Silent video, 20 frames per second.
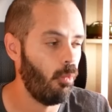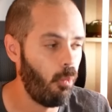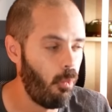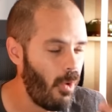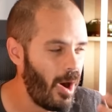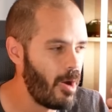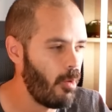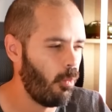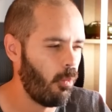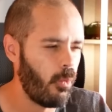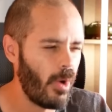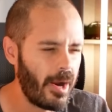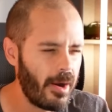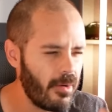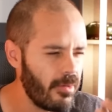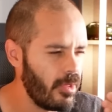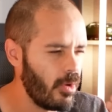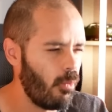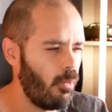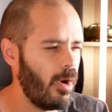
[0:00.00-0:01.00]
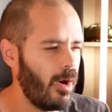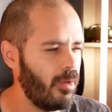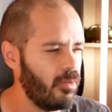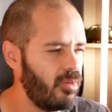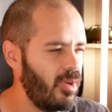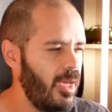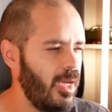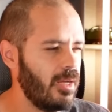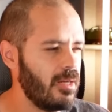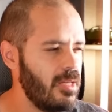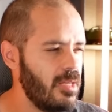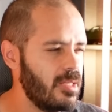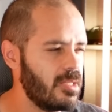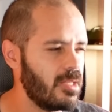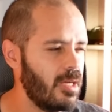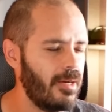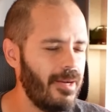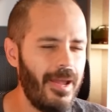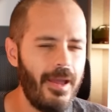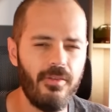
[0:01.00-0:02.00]
where they want to take
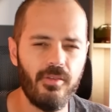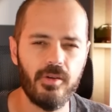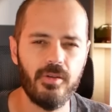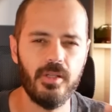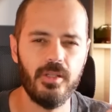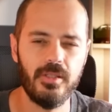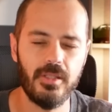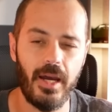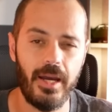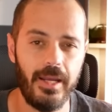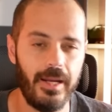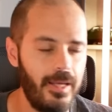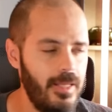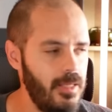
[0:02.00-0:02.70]
Nissan and their design